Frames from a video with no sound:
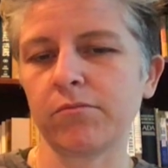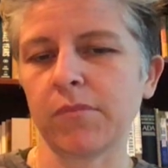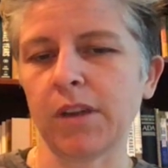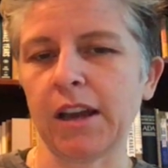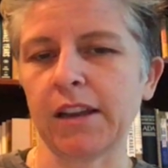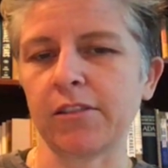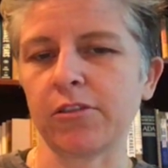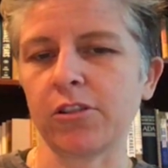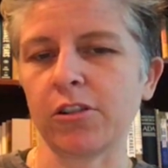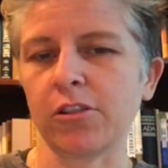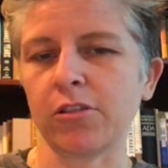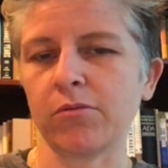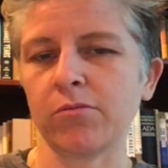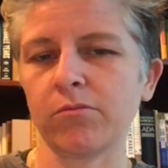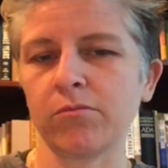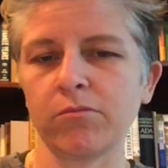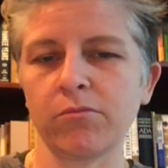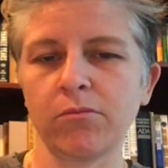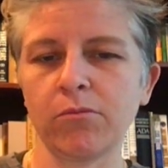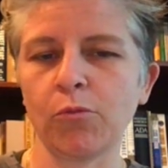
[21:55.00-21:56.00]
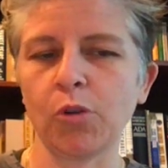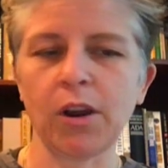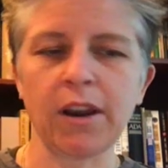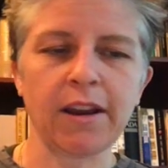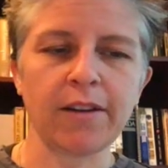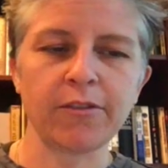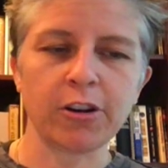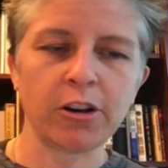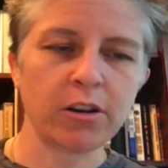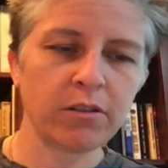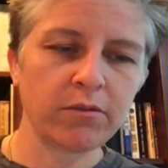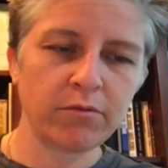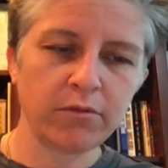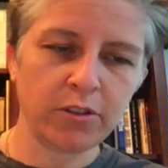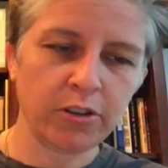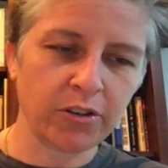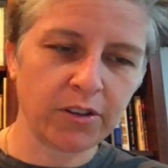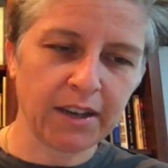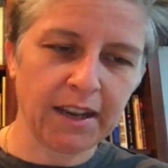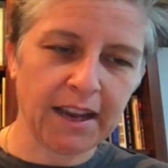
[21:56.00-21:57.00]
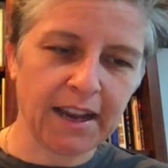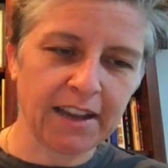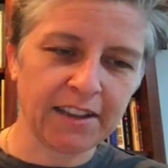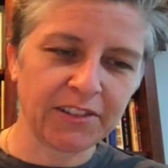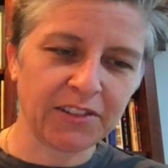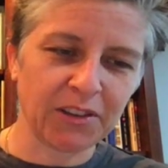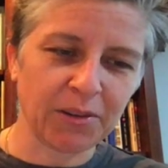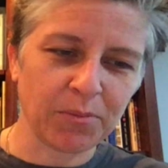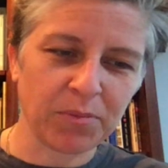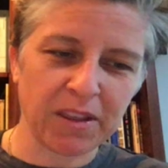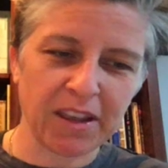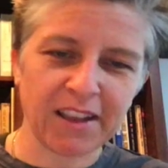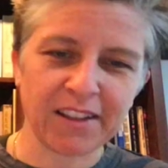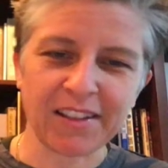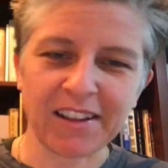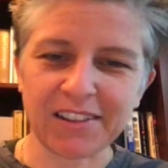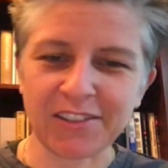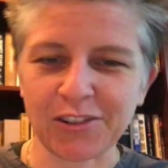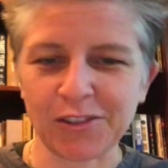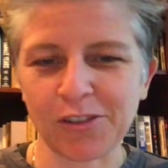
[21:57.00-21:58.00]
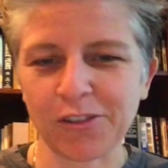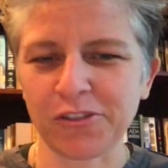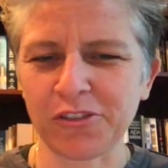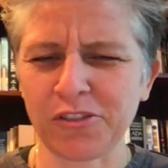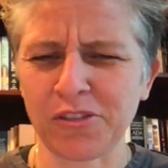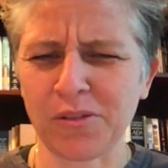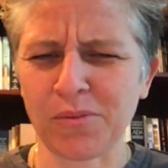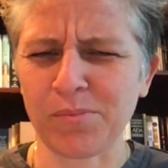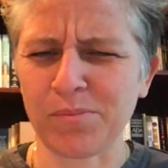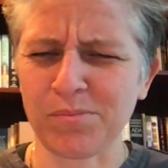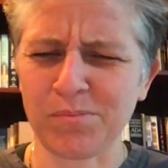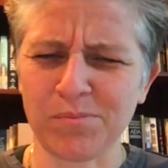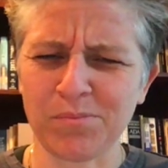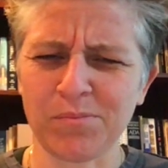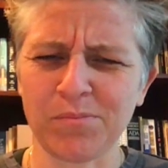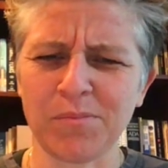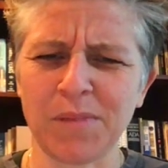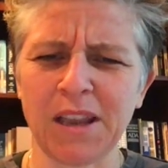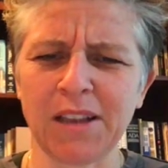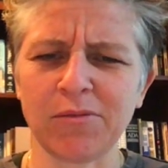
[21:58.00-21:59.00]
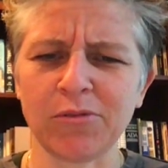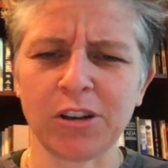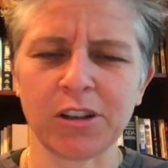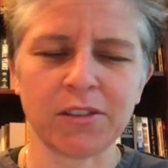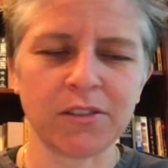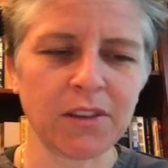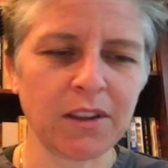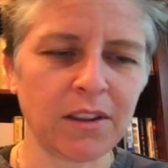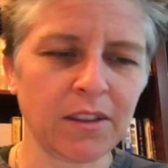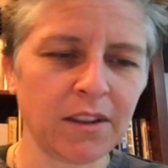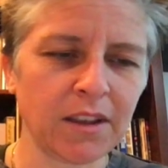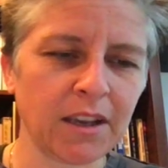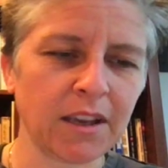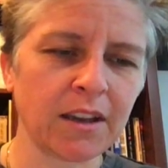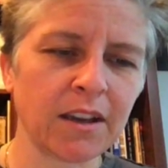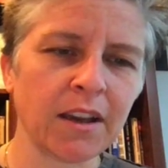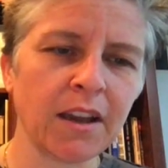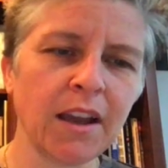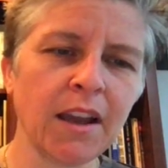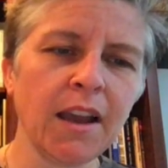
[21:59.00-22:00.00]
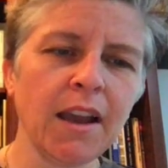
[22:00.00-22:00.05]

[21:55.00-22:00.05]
I don't know, whatever, you can add something. Those are the main ones, I think.